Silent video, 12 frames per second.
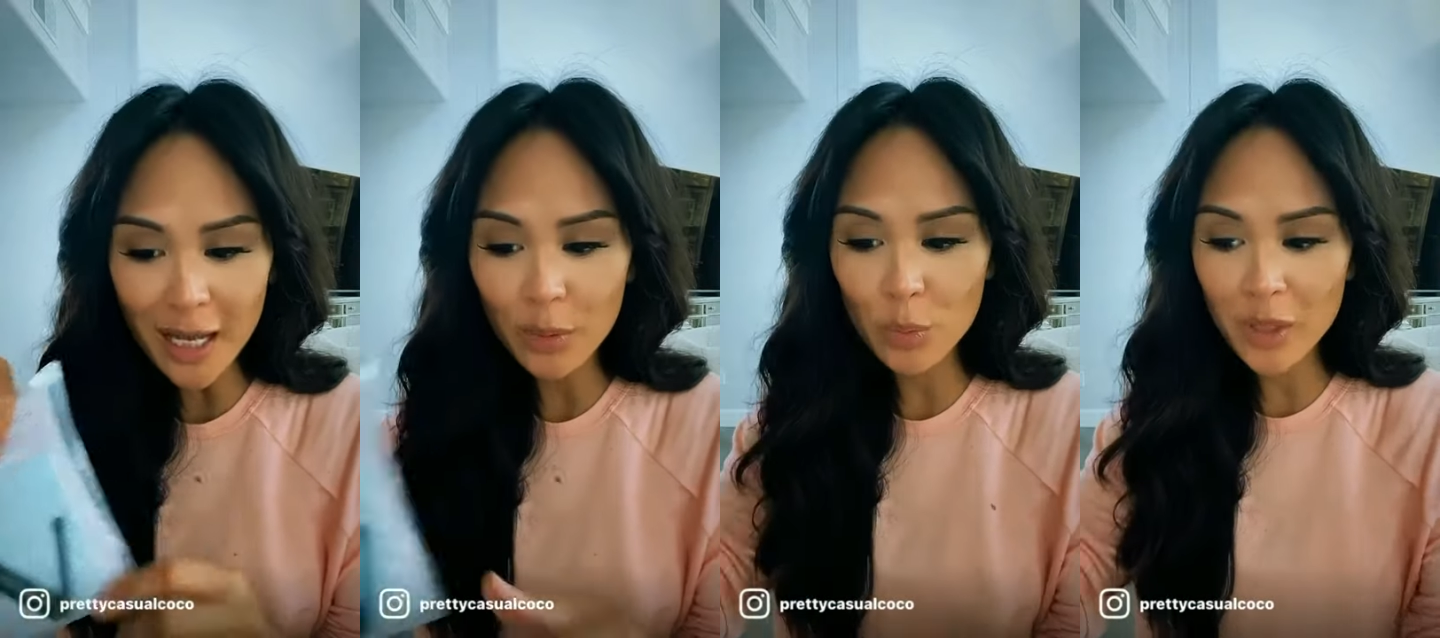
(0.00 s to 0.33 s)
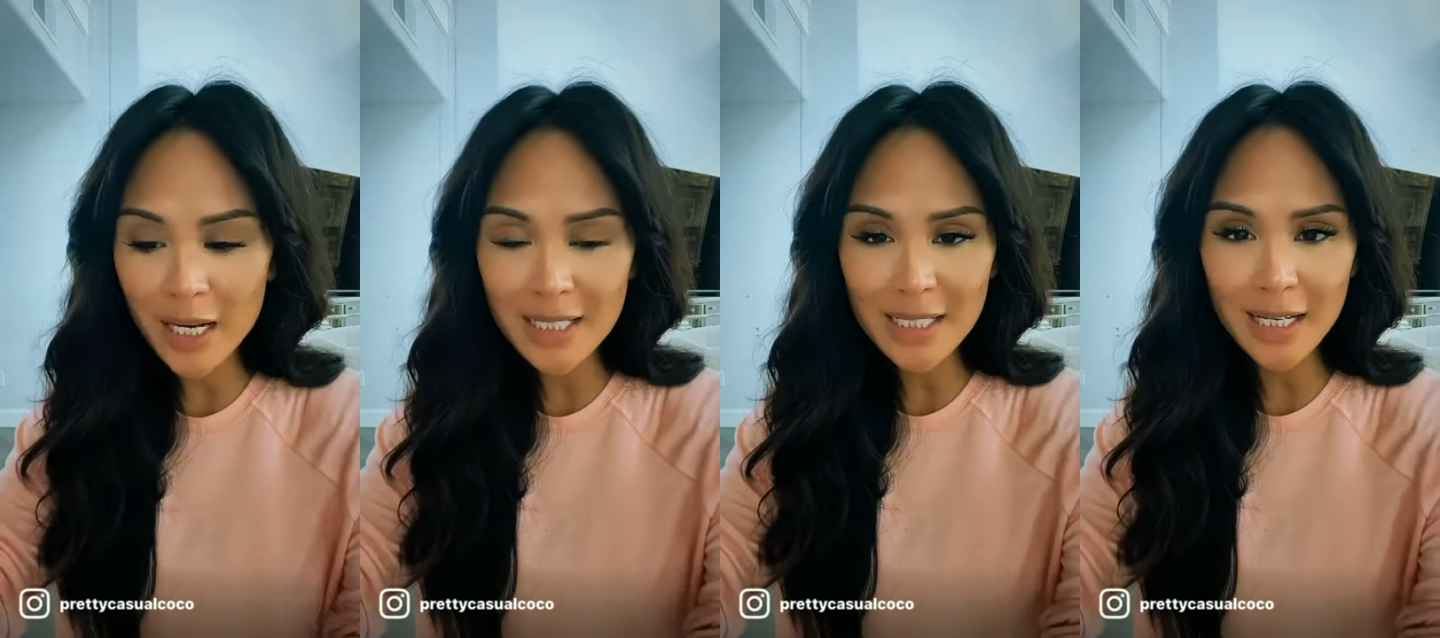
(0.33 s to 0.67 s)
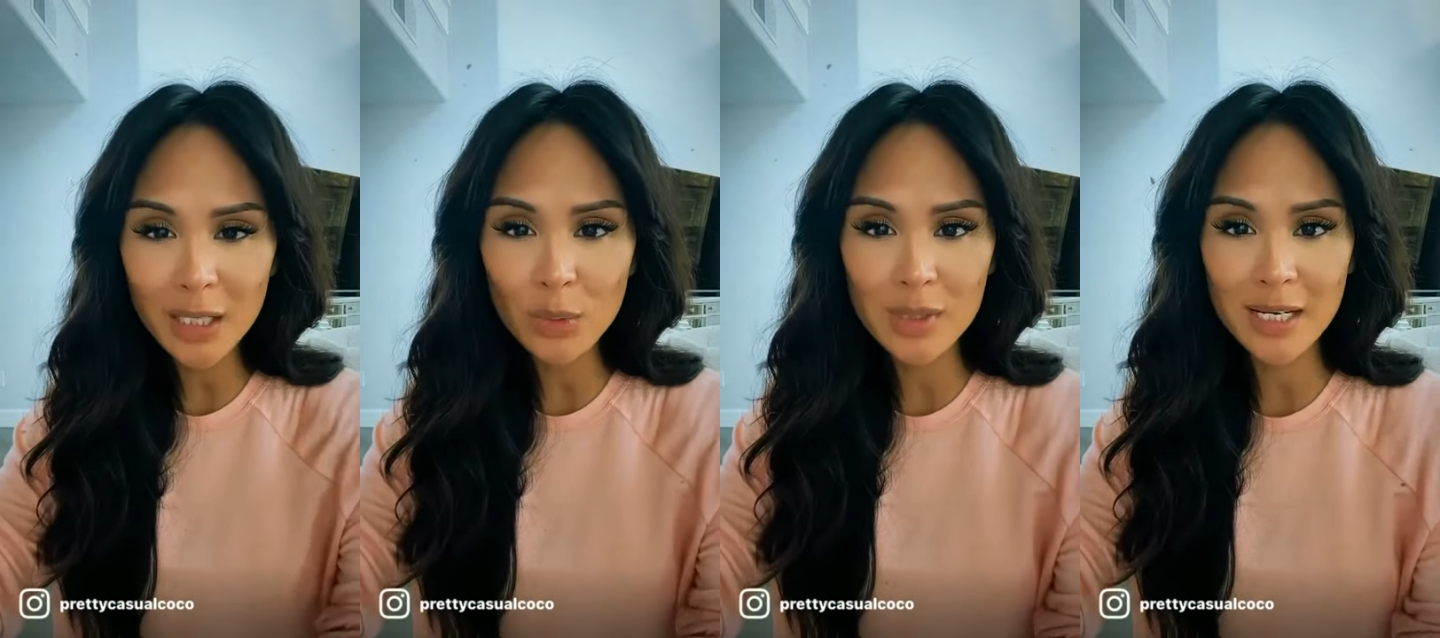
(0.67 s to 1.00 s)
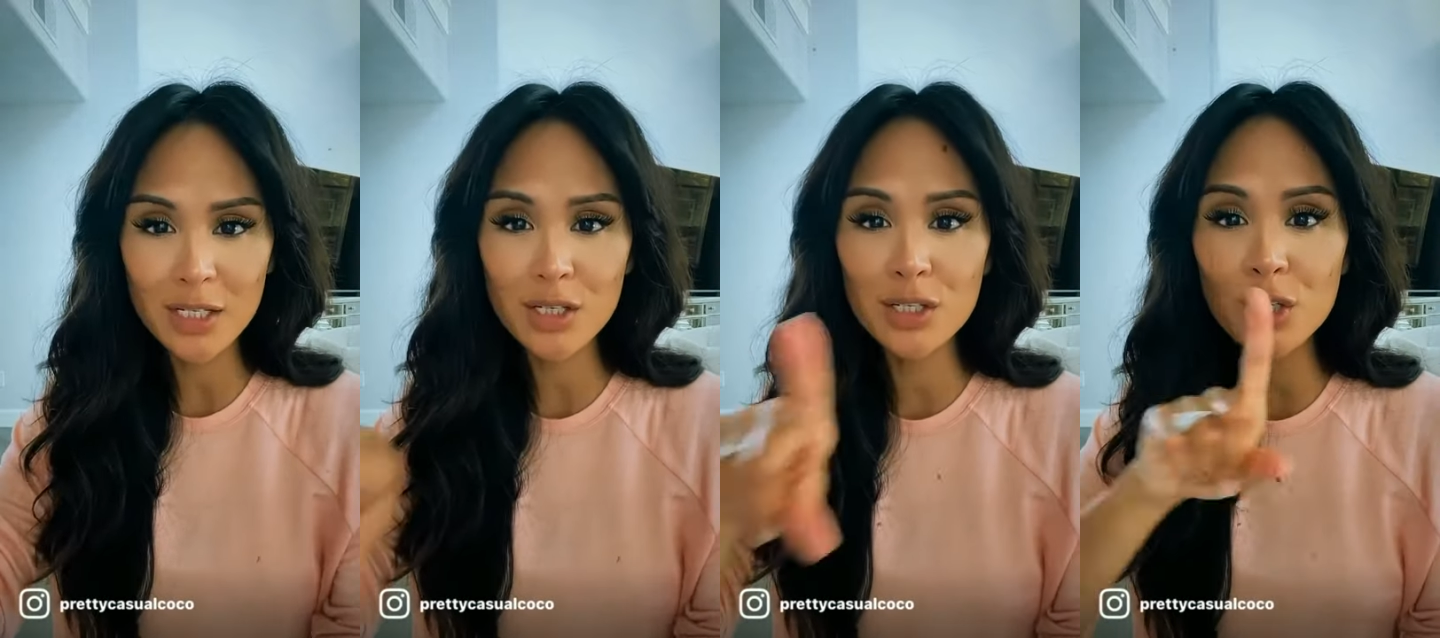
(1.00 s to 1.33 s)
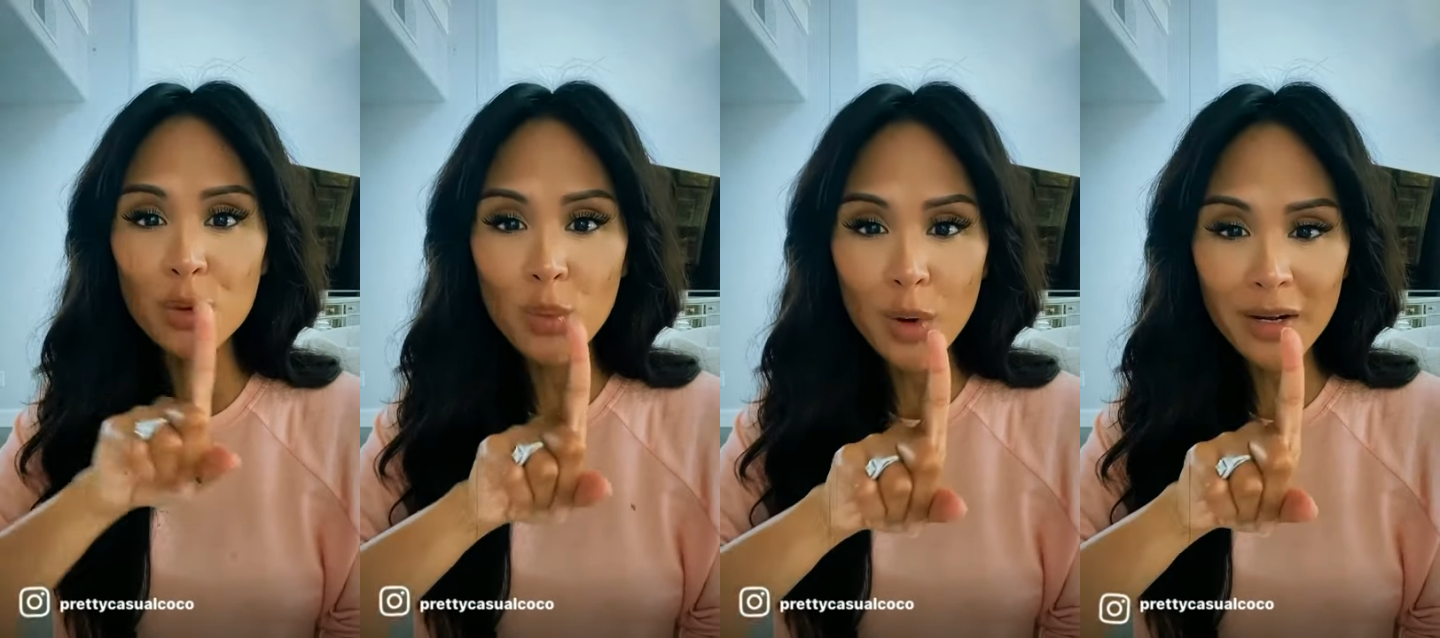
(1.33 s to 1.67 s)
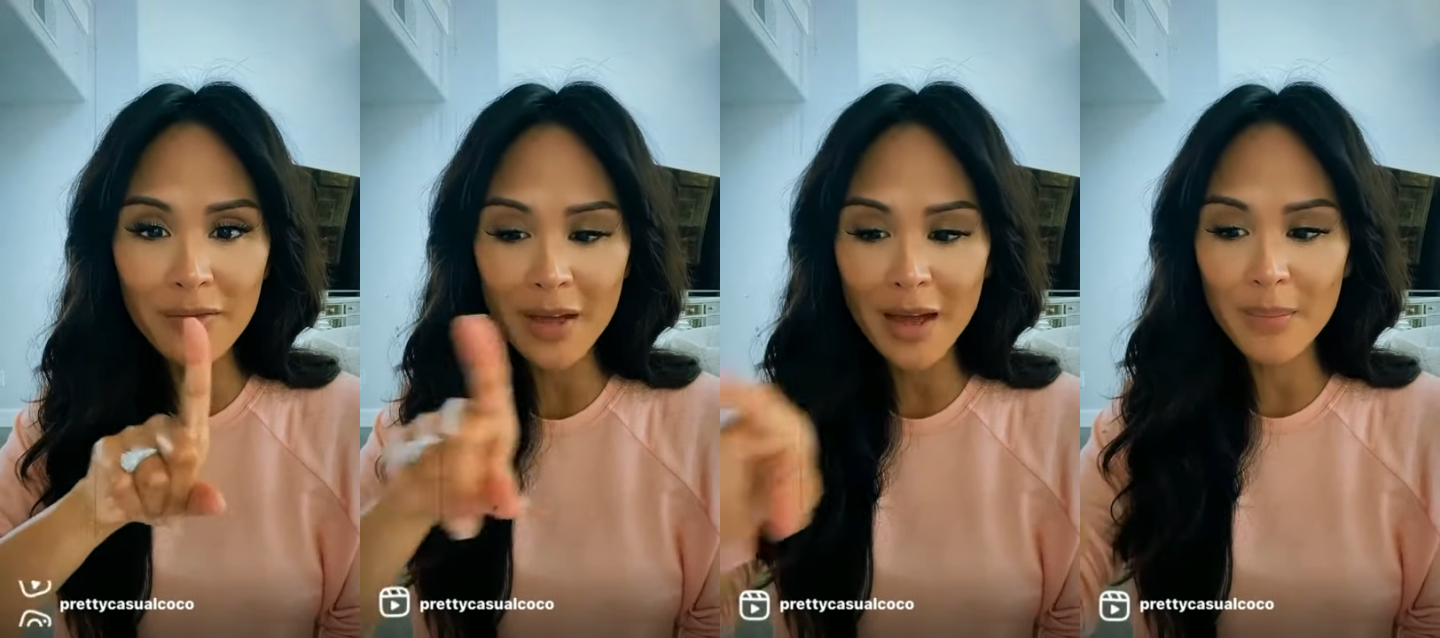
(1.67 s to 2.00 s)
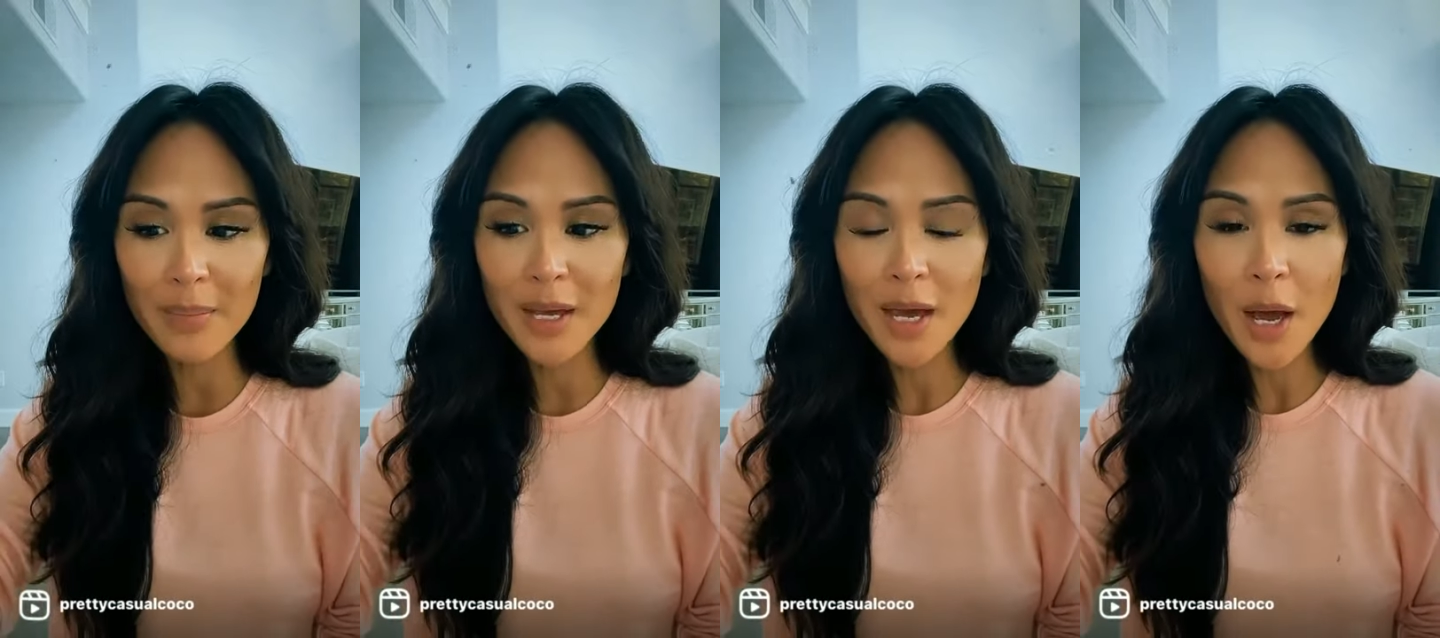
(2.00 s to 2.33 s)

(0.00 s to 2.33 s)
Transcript: And what I did was I just took one of them,